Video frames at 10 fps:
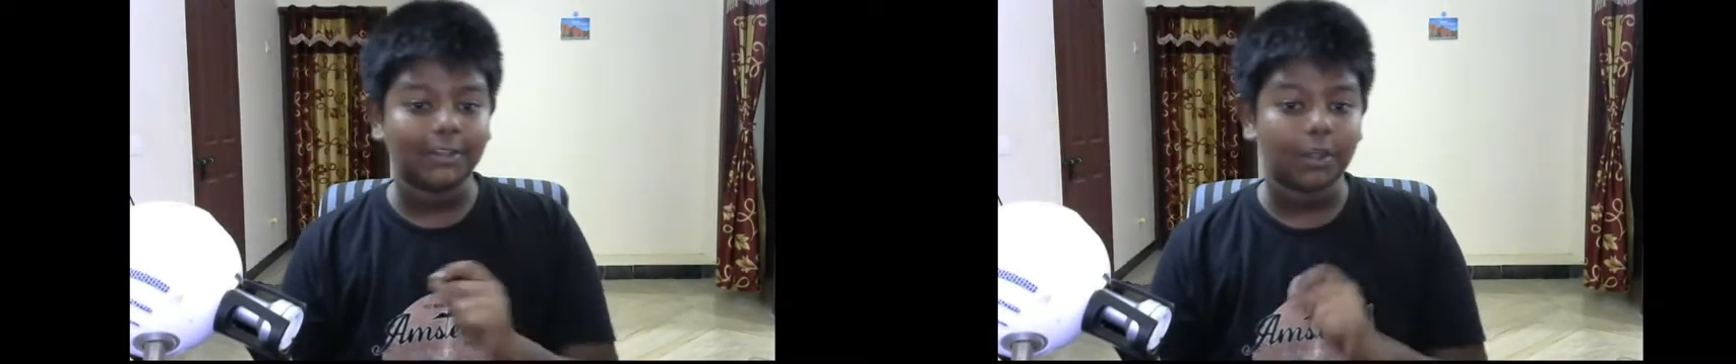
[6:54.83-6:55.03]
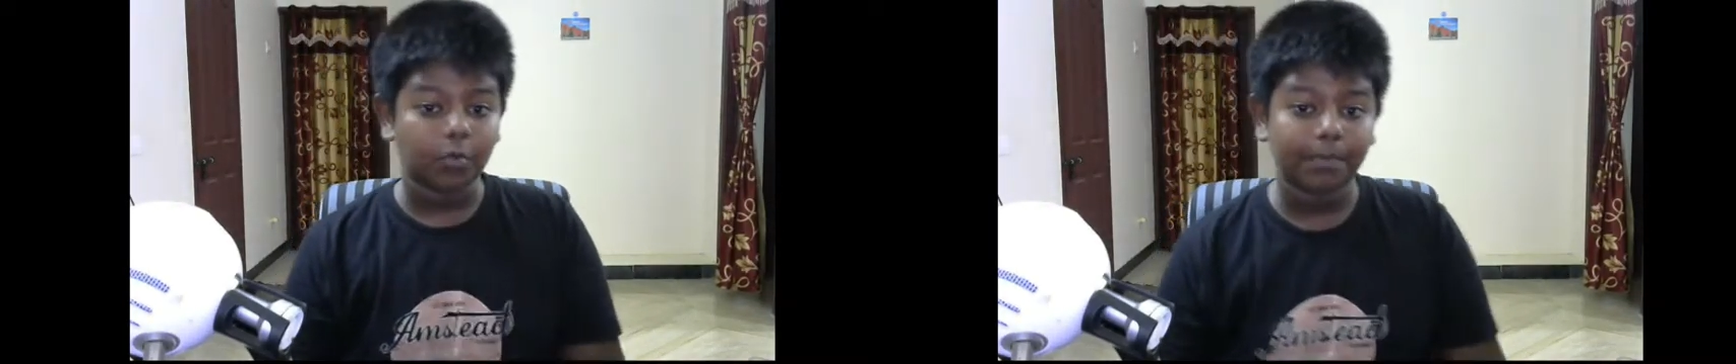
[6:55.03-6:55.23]

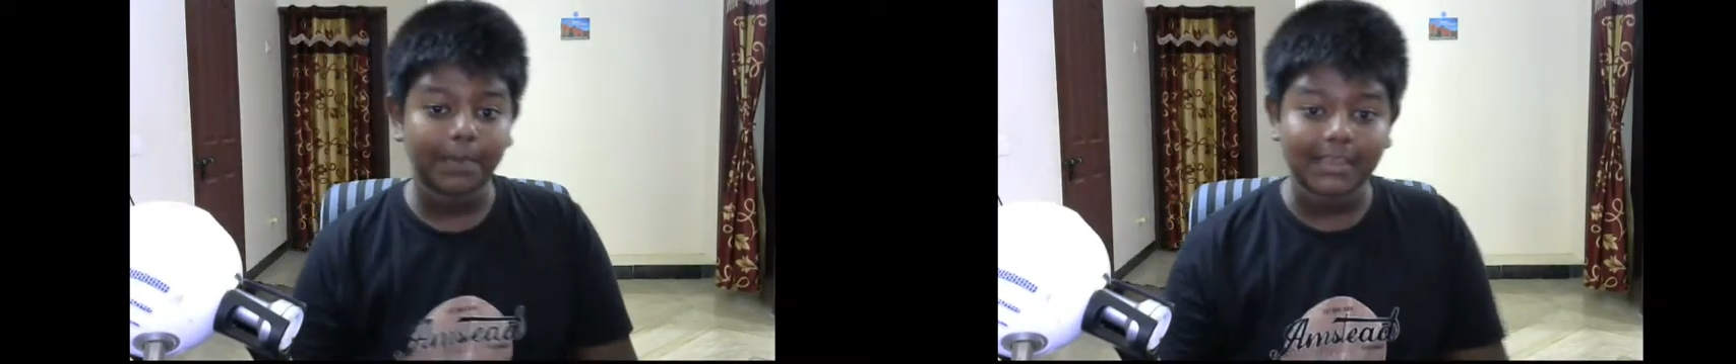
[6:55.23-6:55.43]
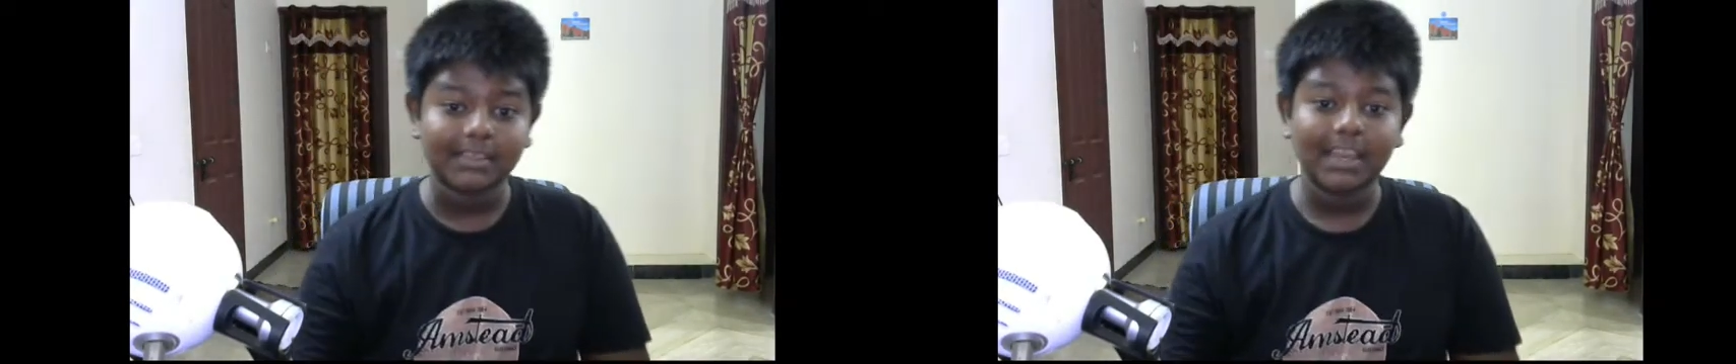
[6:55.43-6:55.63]
Indian
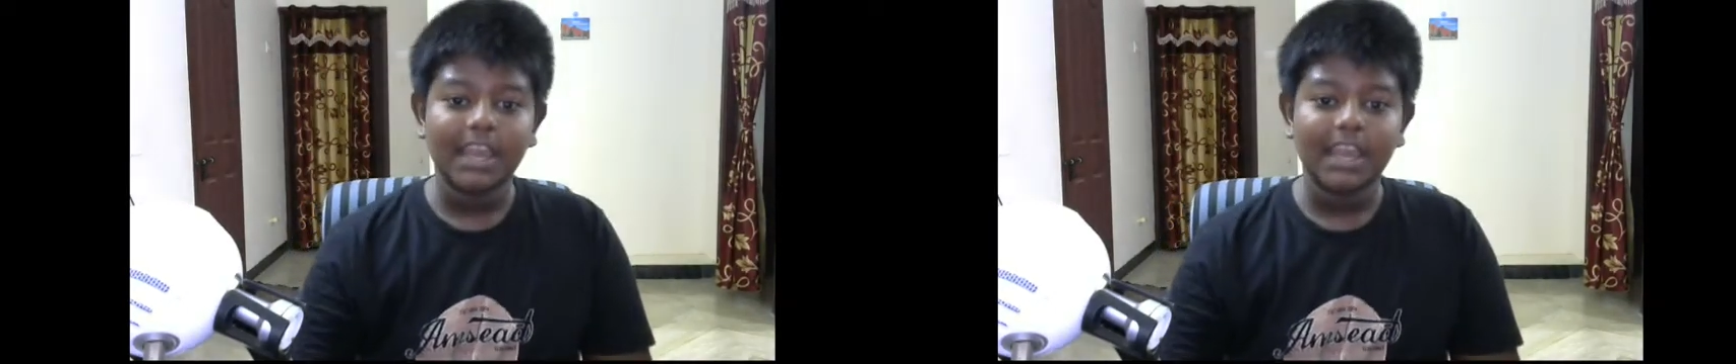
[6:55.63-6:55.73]
rupees.